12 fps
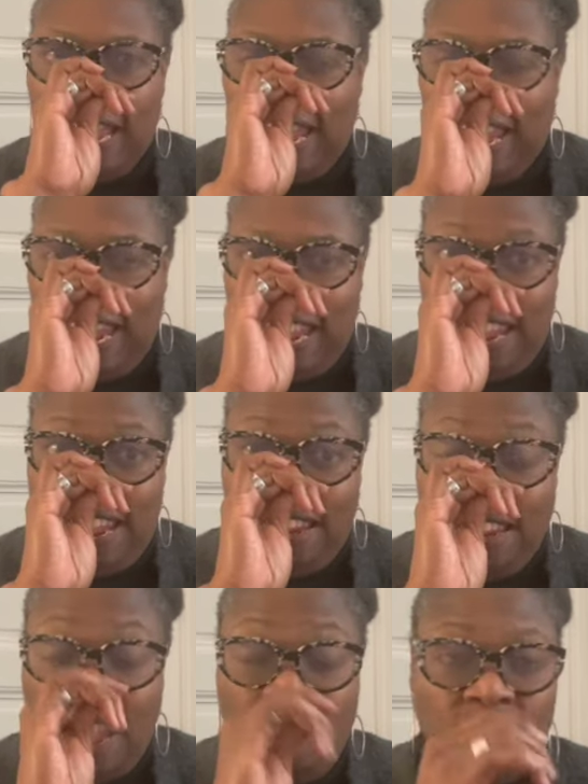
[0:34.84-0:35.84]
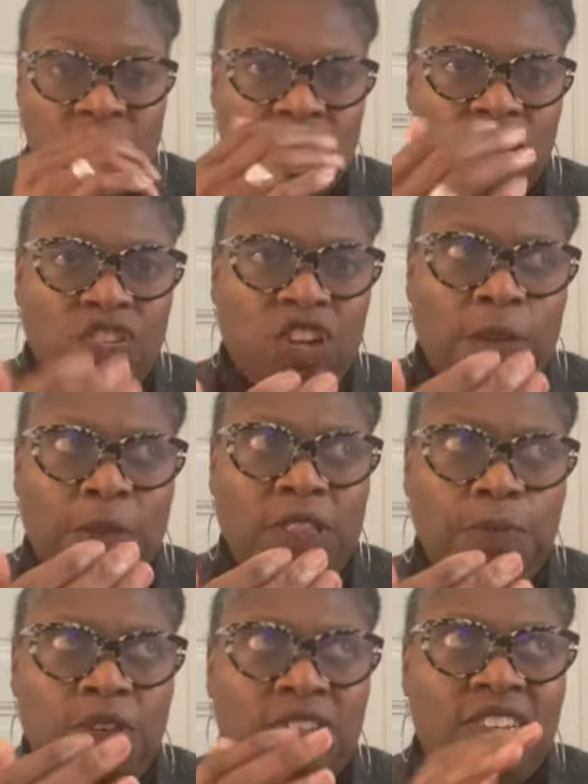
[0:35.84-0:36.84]
And yeah, I'm just going to talk about the
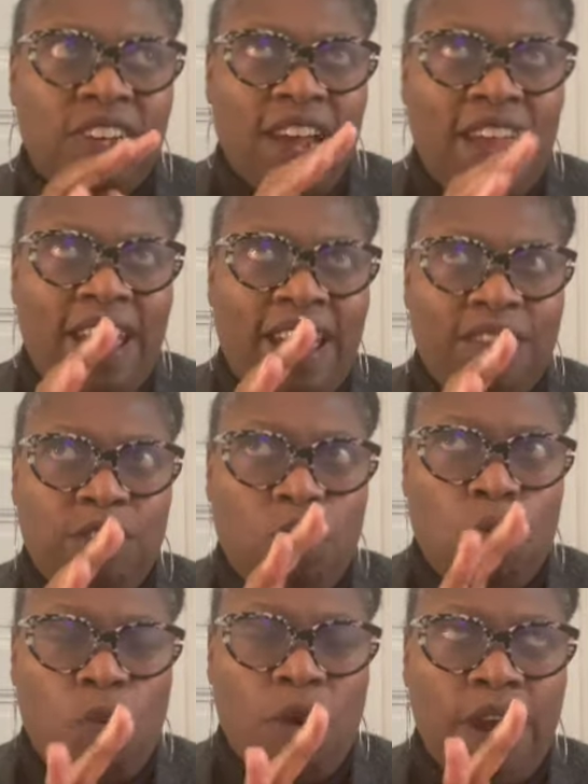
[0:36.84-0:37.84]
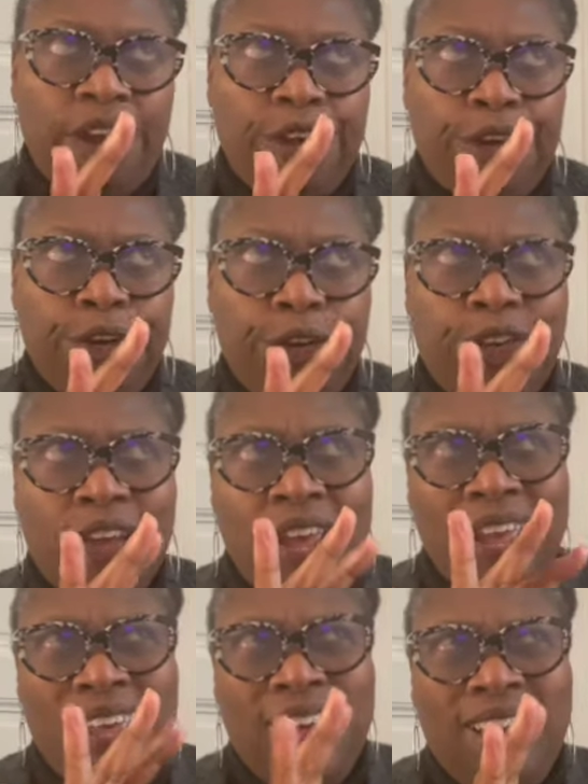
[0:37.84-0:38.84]
books that I have acquired.
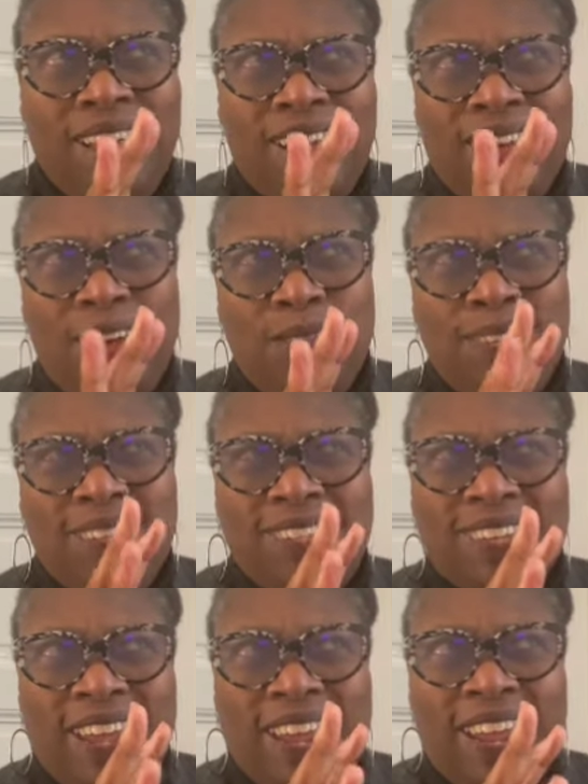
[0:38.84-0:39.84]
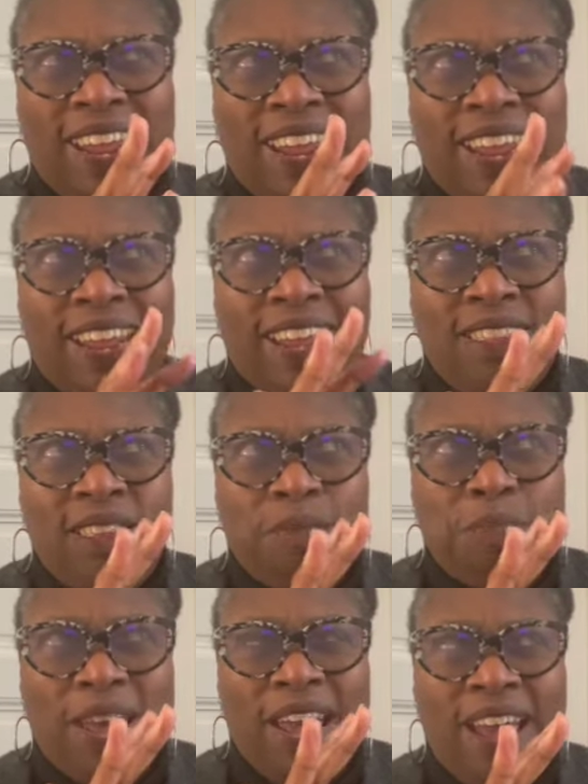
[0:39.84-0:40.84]
I would say in the
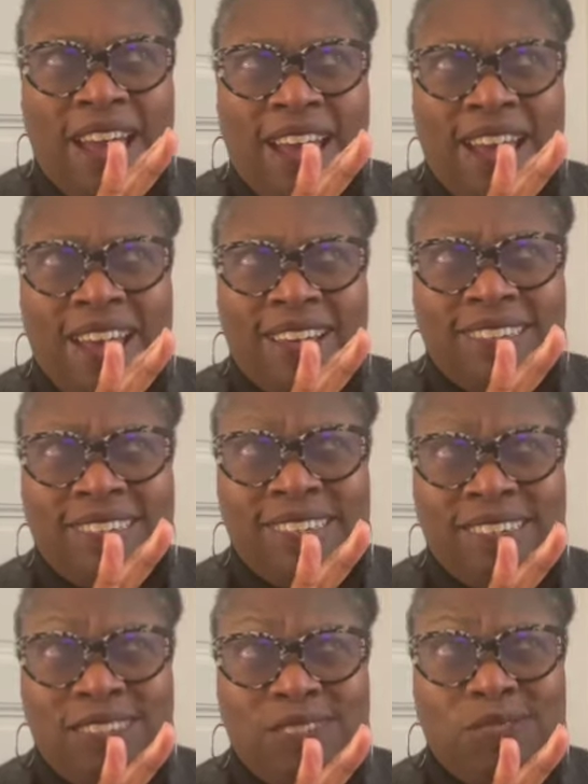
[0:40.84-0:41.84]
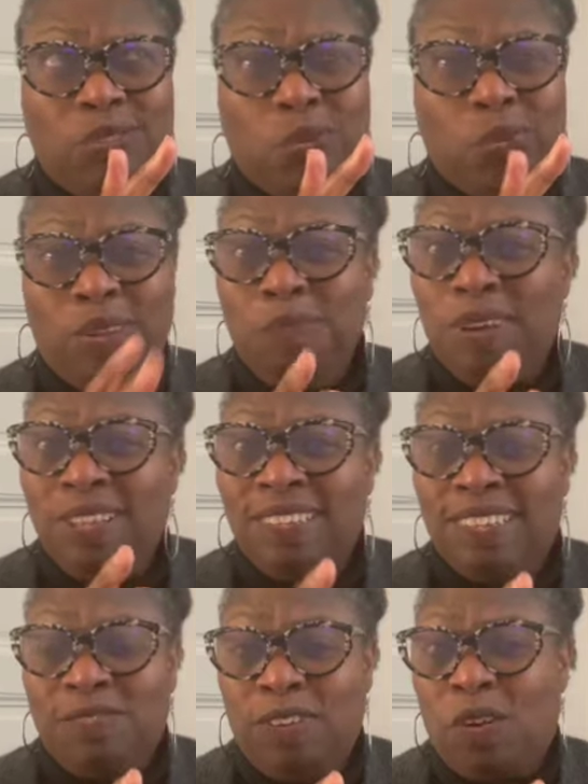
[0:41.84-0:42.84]
past 3
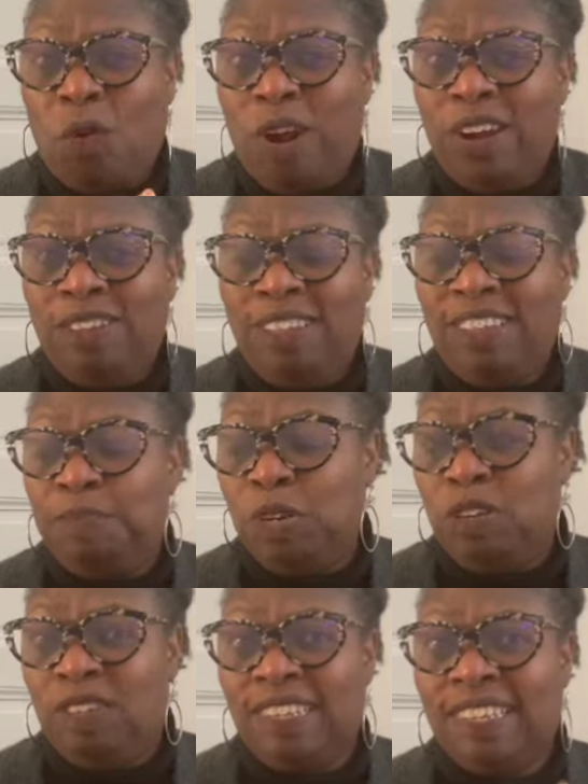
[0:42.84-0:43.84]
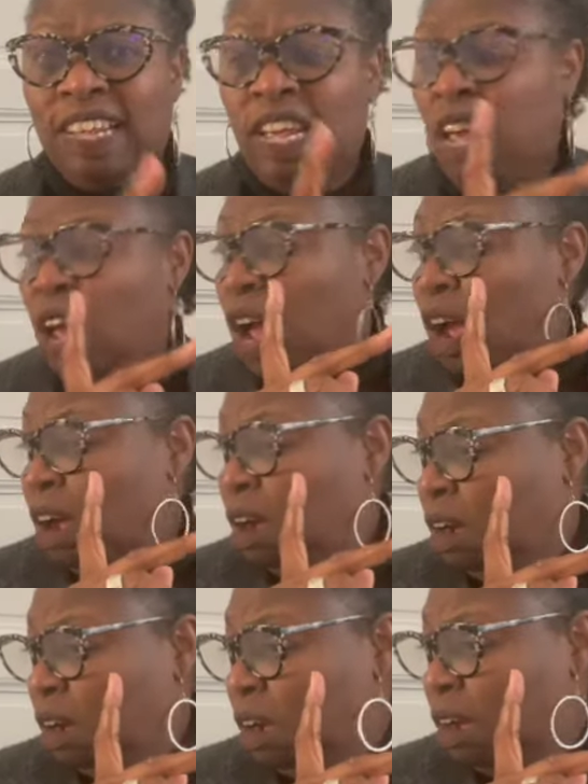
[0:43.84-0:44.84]
months, I've acquired these books.
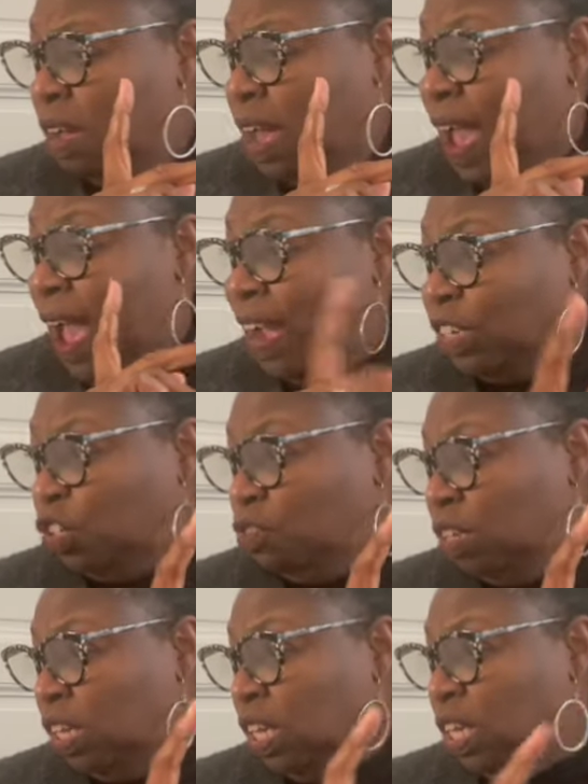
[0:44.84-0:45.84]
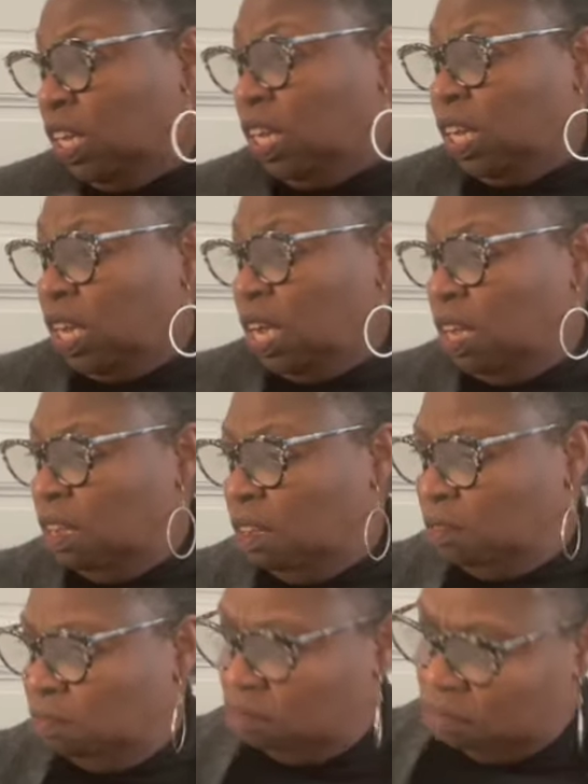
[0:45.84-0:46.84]
Actually,
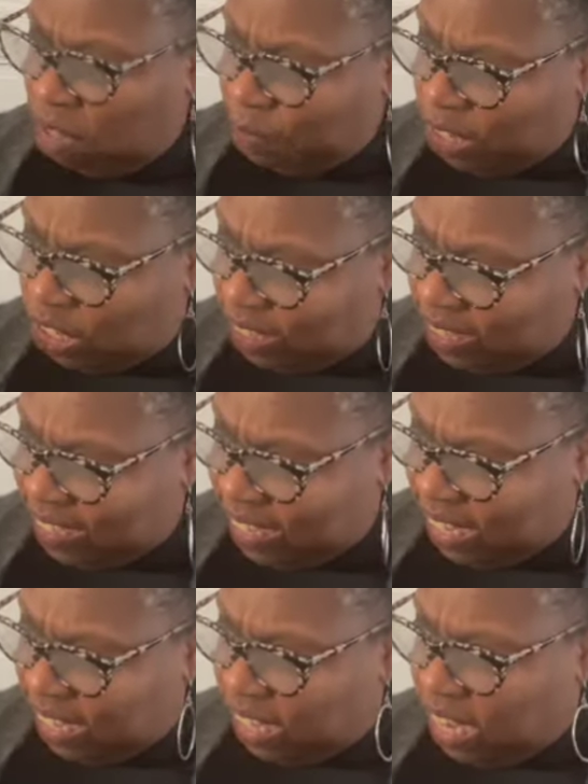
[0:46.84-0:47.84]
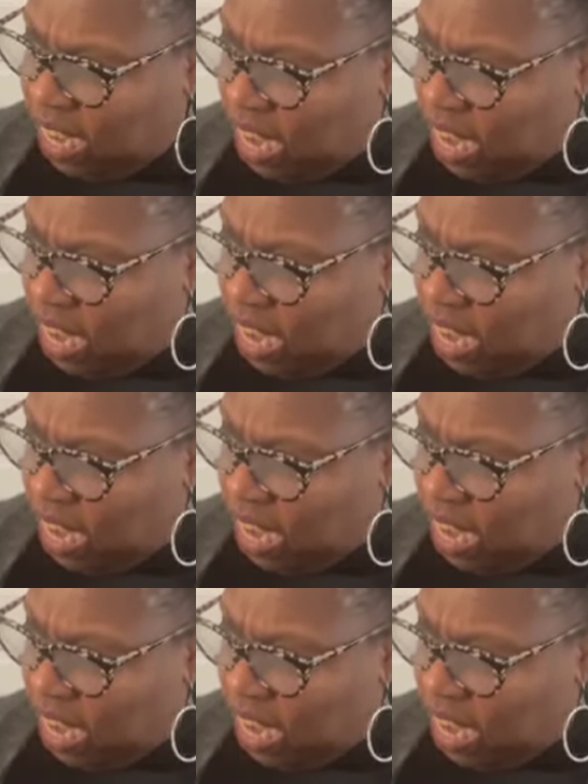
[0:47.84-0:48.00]
let me just see.